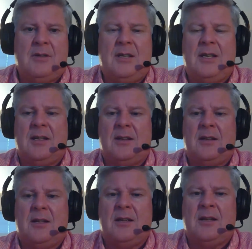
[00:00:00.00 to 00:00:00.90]
then
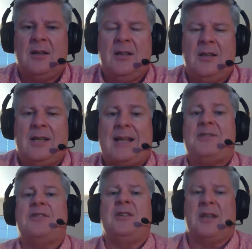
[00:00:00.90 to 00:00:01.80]

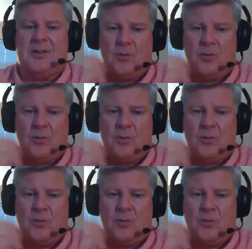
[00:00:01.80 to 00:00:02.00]
that's the next